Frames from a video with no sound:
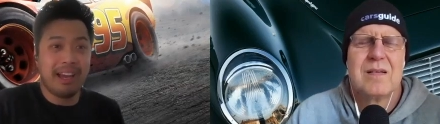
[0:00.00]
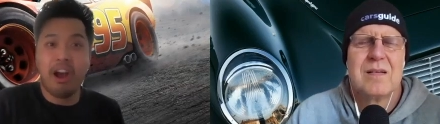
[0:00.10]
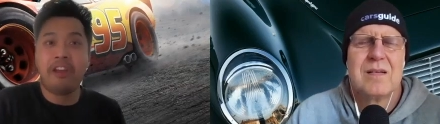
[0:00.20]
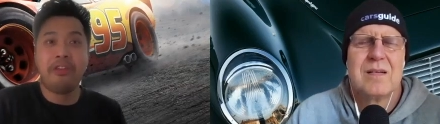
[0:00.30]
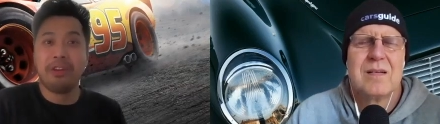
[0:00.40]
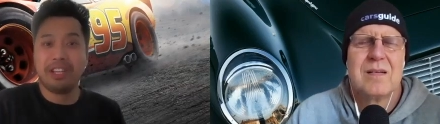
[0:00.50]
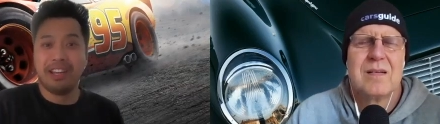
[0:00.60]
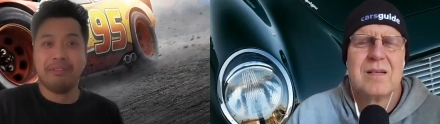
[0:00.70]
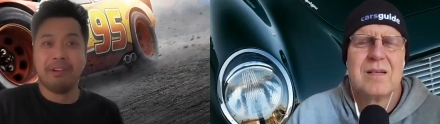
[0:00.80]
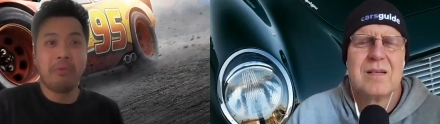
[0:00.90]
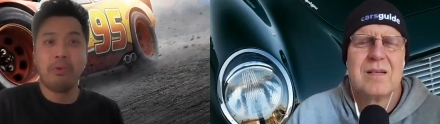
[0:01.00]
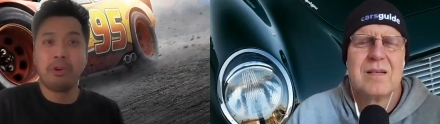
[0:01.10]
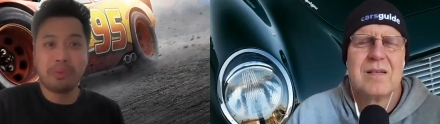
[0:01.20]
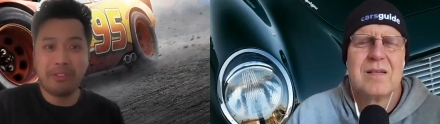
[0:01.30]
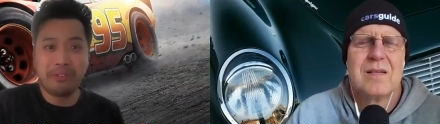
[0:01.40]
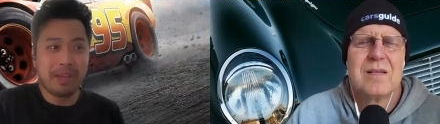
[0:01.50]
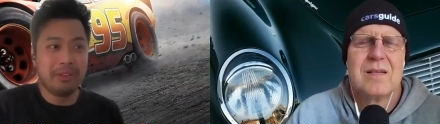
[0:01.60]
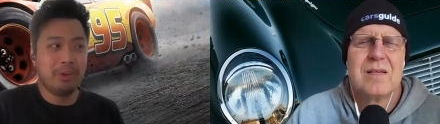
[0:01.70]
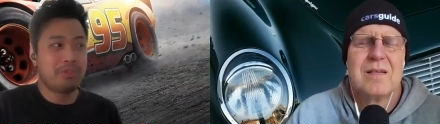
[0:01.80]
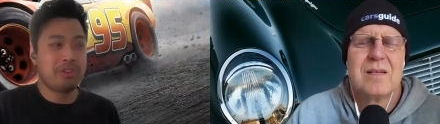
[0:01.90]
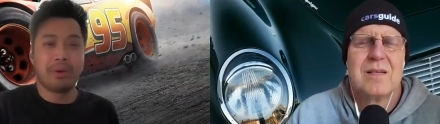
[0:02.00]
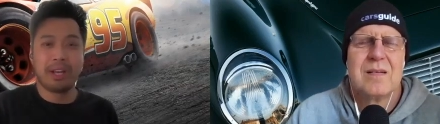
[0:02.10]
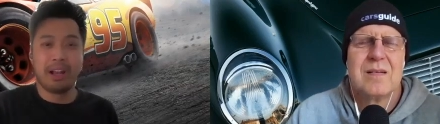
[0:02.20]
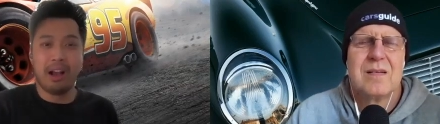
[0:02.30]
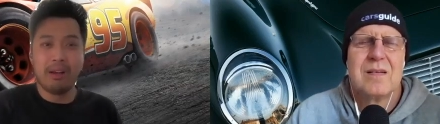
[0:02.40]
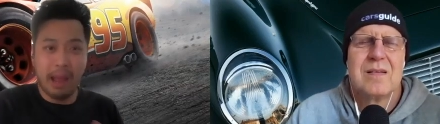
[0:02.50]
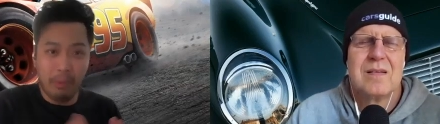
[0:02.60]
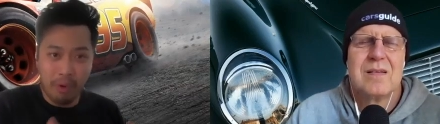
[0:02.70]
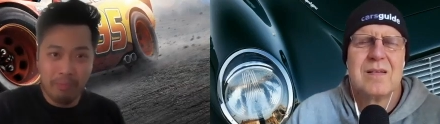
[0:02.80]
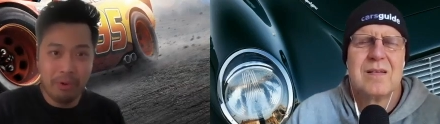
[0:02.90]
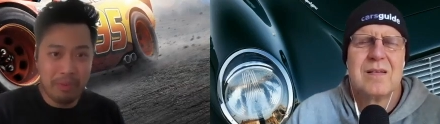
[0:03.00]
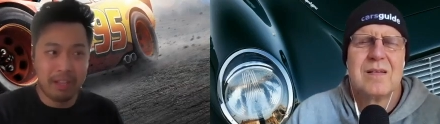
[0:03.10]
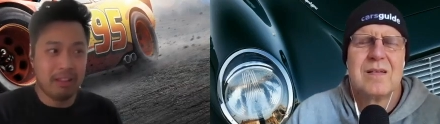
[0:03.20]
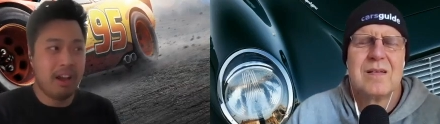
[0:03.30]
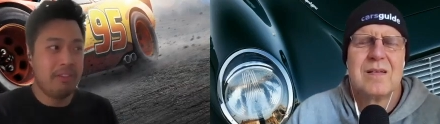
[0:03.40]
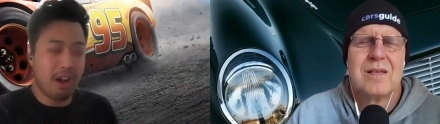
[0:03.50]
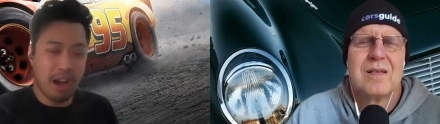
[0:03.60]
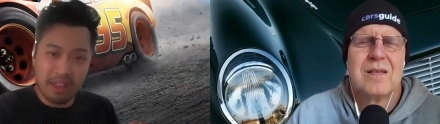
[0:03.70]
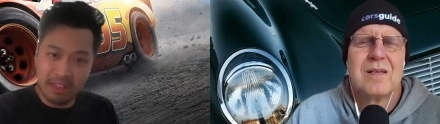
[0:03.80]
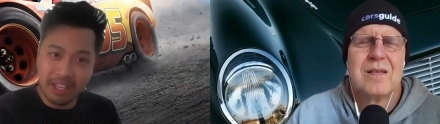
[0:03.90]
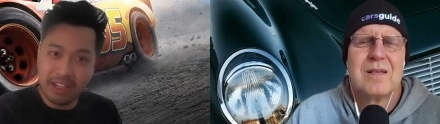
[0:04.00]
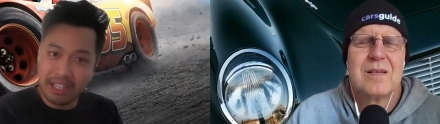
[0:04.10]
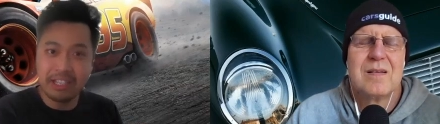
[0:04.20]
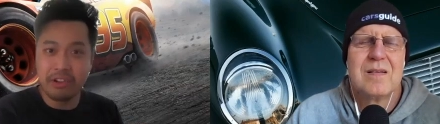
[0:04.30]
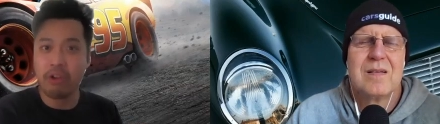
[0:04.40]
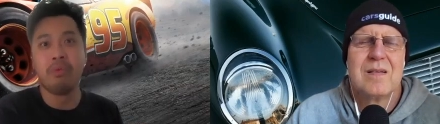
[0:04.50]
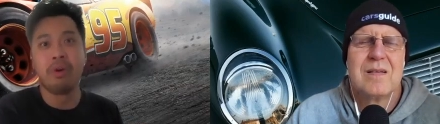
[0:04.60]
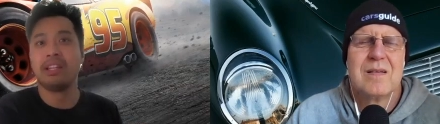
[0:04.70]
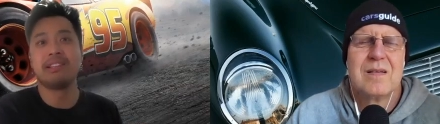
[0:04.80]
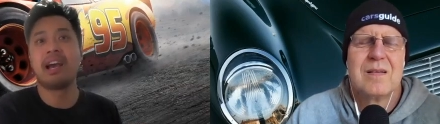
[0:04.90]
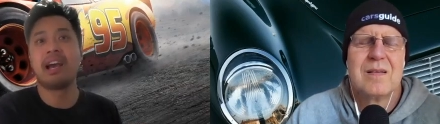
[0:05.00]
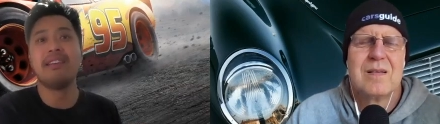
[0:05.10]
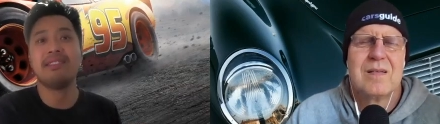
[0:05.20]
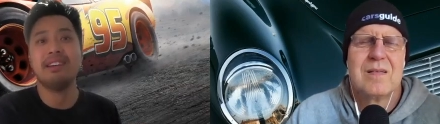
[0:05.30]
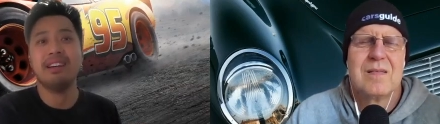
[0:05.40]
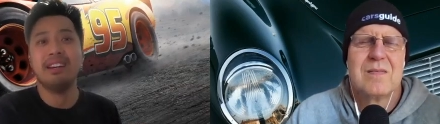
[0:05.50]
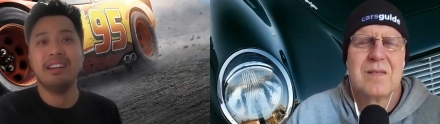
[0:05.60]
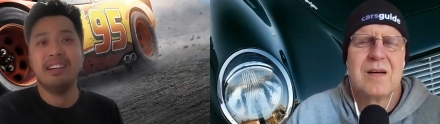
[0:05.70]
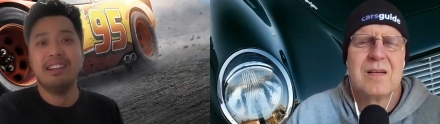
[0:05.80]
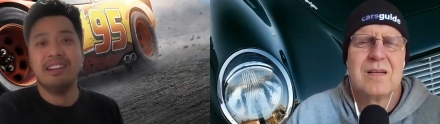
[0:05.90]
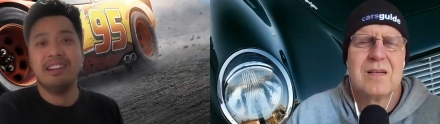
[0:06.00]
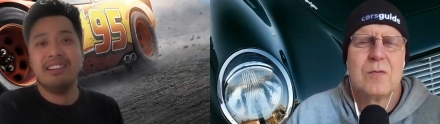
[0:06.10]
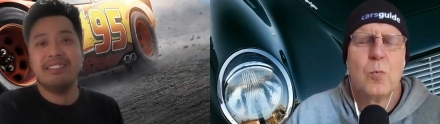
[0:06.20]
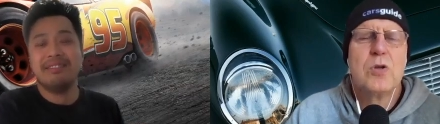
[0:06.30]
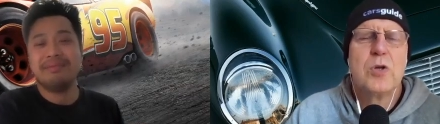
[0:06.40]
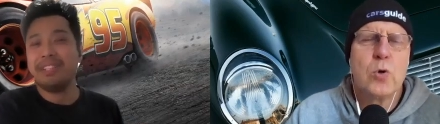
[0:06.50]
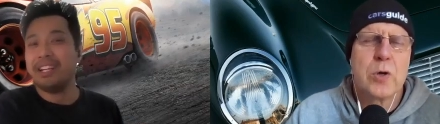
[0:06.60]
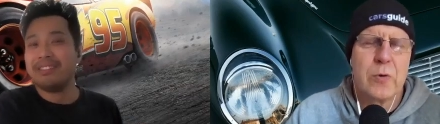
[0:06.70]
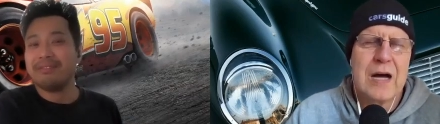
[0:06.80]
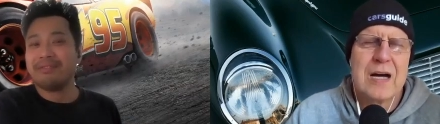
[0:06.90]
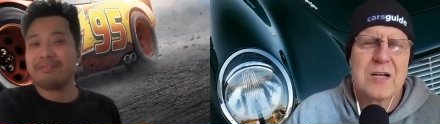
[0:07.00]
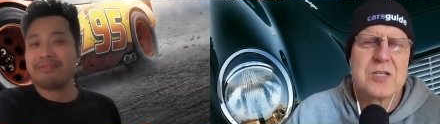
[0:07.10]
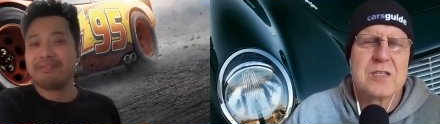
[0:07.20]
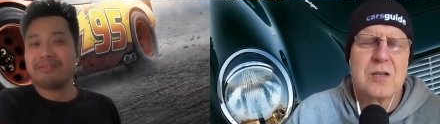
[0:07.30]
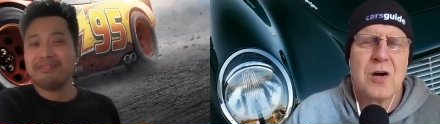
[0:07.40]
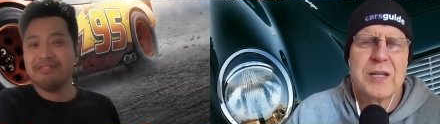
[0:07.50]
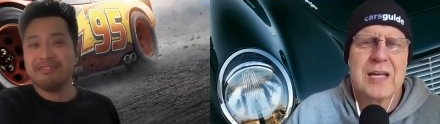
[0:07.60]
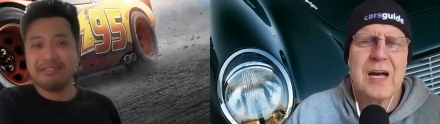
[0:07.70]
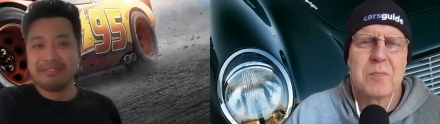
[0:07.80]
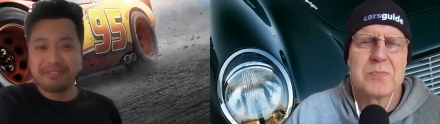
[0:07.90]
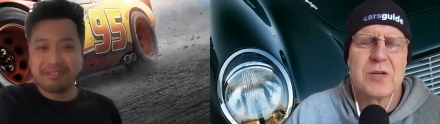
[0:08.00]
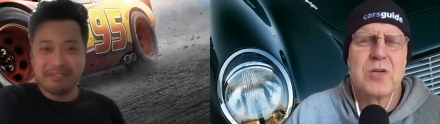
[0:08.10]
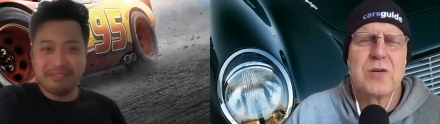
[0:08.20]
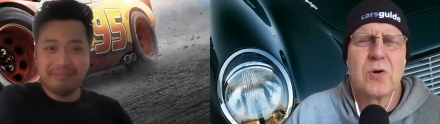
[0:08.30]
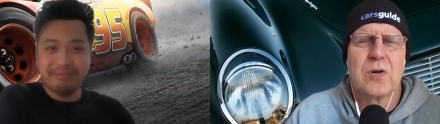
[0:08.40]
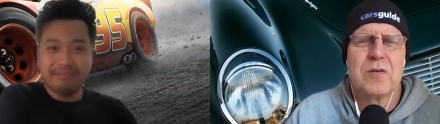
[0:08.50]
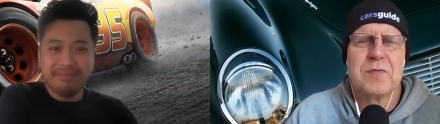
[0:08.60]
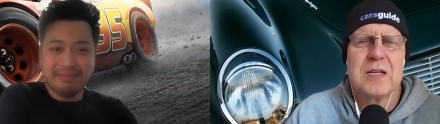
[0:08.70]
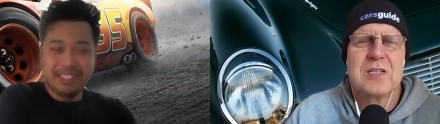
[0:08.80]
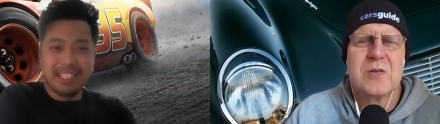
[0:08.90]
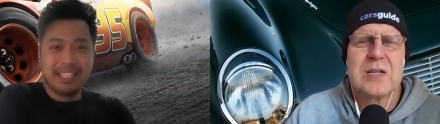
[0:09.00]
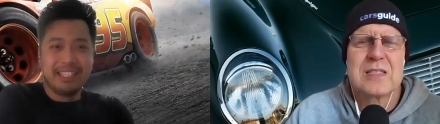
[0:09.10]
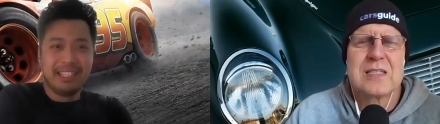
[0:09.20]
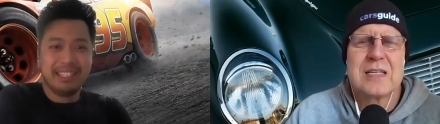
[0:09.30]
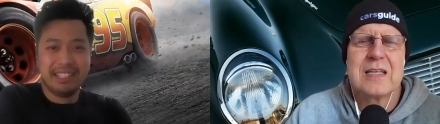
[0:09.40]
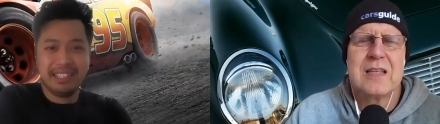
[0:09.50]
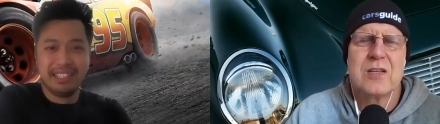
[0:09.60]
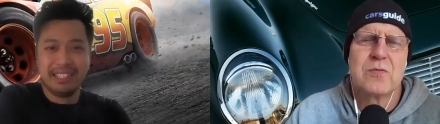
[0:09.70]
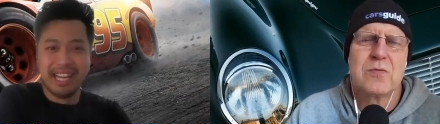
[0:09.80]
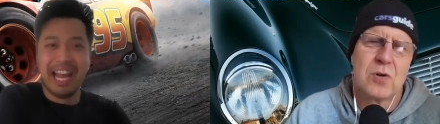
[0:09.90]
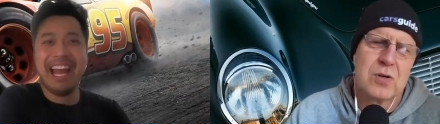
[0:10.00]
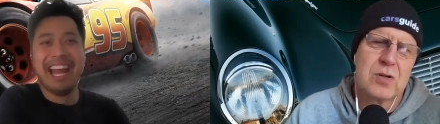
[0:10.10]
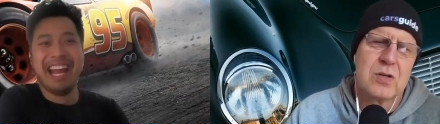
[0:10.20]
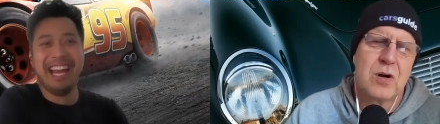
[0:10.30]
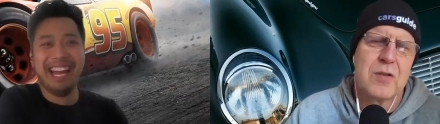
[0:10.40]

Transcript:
Speaker 1: an i30N. i 30 ni walked away from that launch going, at one point in my life, I think I need to own one of these cars.
Speaker 2: Right. Well, your yeah. garage is lining up. So you've got a Fiesta ST, then you've got an